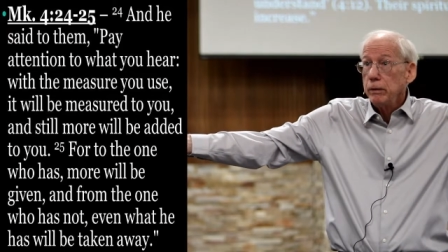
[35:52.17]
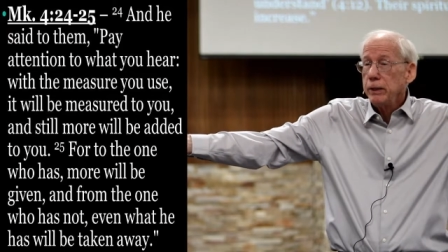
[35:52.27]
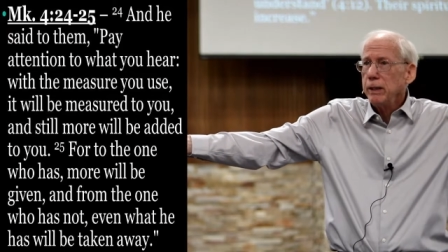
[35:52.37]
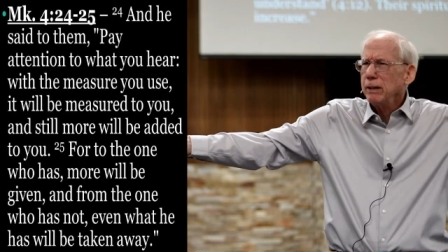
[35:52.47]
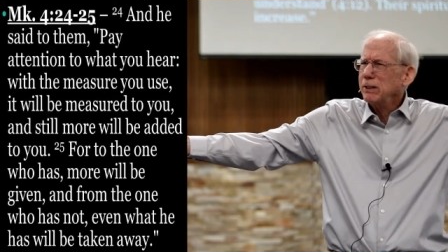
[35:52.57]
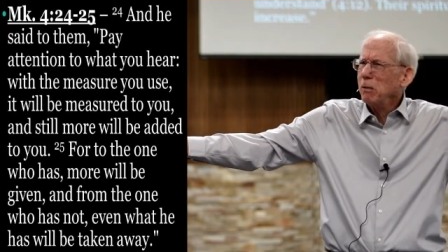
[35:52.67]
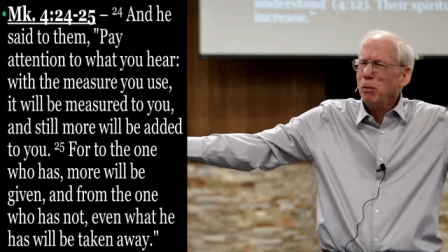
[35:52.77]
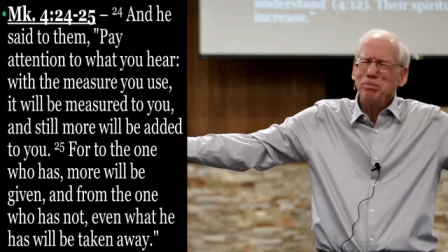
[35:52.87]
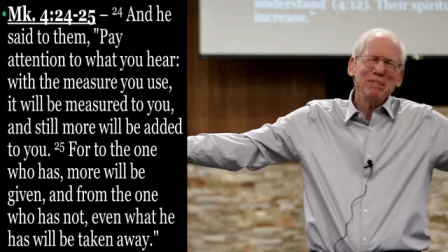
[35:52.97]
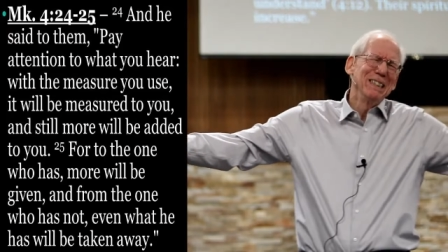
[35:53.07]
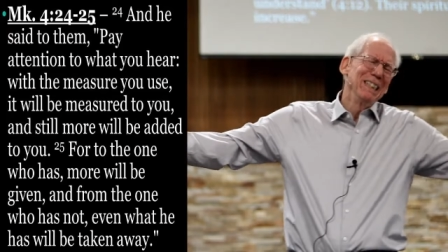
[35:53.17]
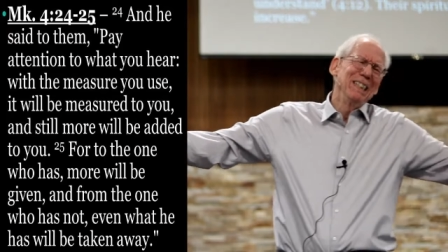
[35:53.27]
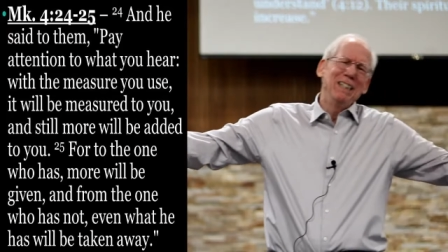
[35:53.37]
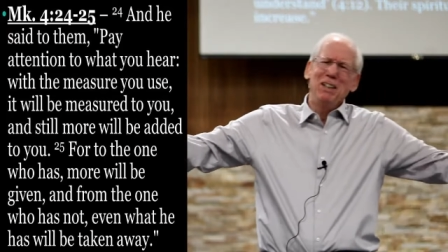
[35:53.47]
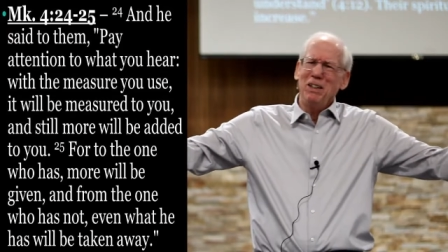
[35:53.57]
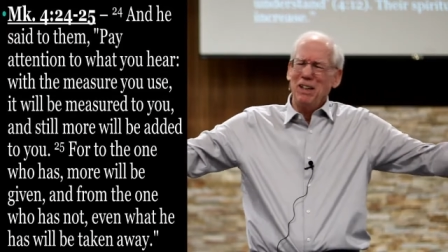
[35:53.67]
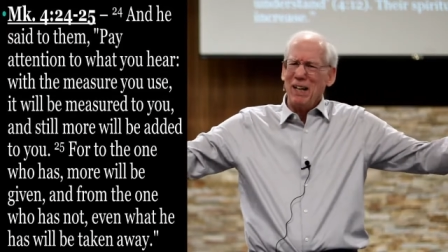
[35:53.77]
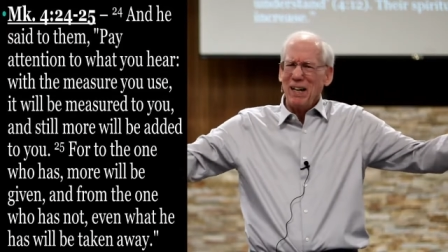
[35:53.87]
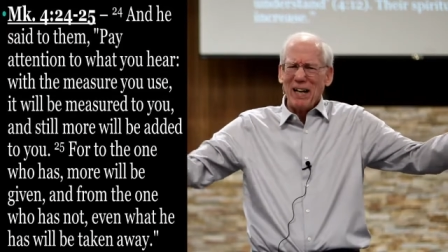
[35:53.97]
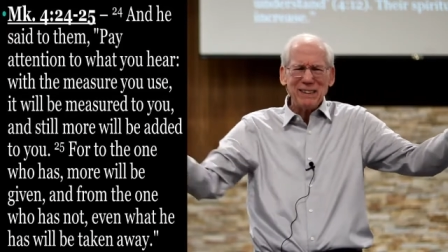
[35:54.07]
You see, and they say, well,
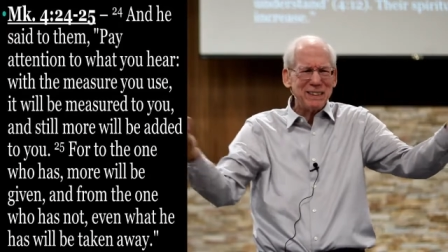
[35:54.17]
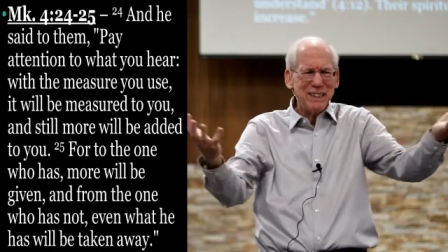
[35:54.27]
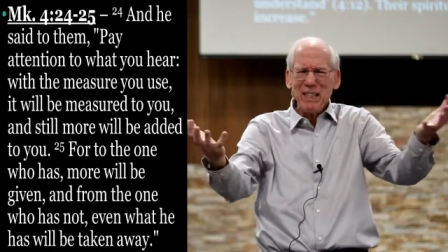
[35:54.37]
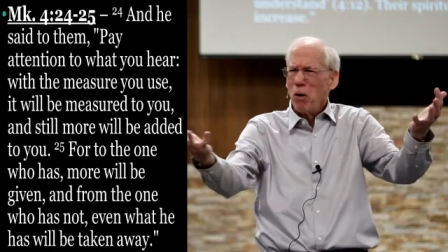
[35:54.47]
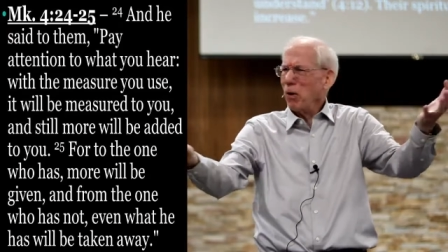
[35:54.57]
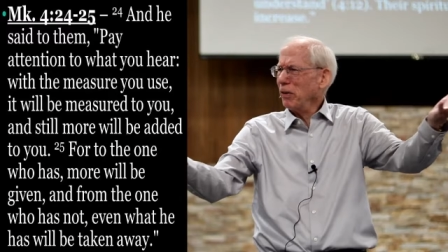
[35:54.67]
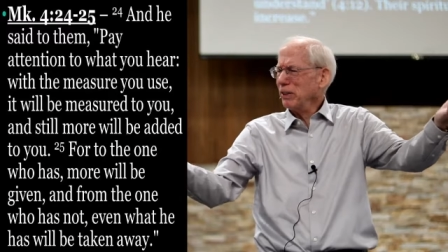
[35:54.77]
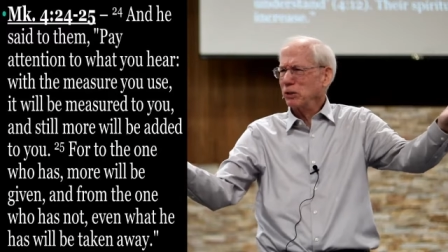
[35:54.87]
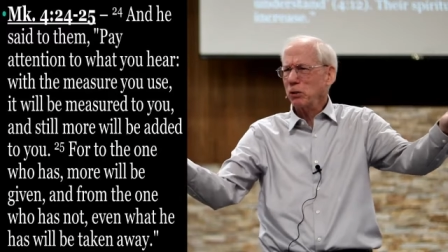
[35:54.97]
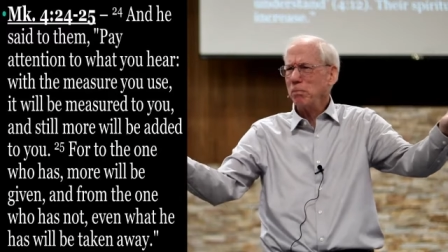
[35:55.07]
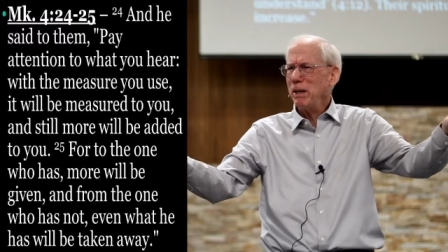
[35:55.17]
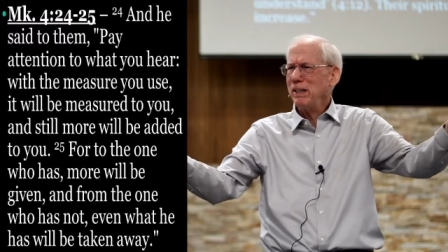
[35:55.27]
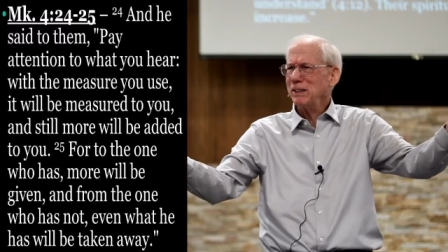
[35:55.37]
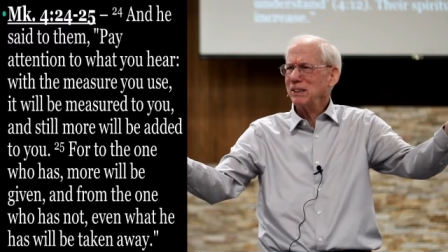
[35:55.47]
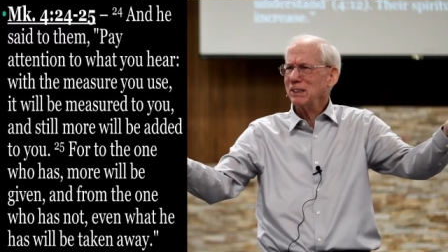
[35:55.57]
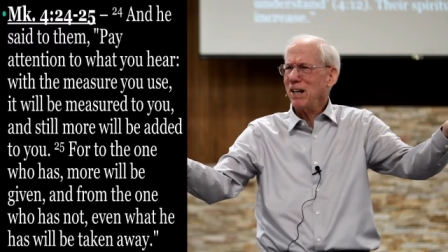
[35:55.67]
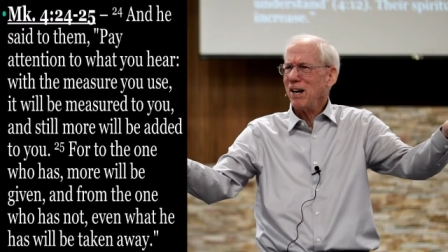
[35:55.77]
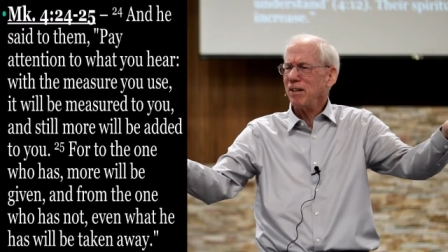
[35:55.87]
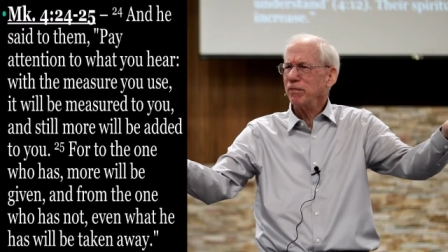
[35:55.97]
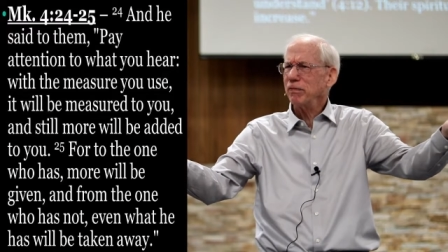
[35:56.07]
I see all of this tremendous
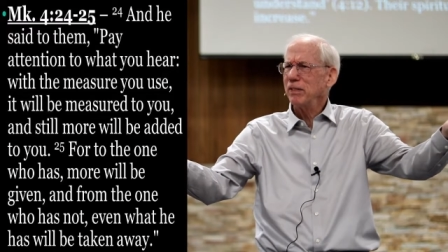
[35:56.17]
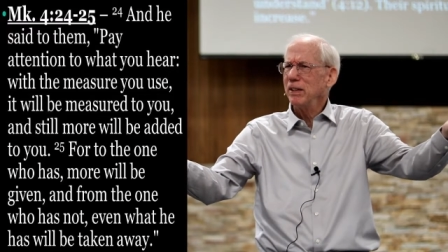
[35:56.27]
stuff,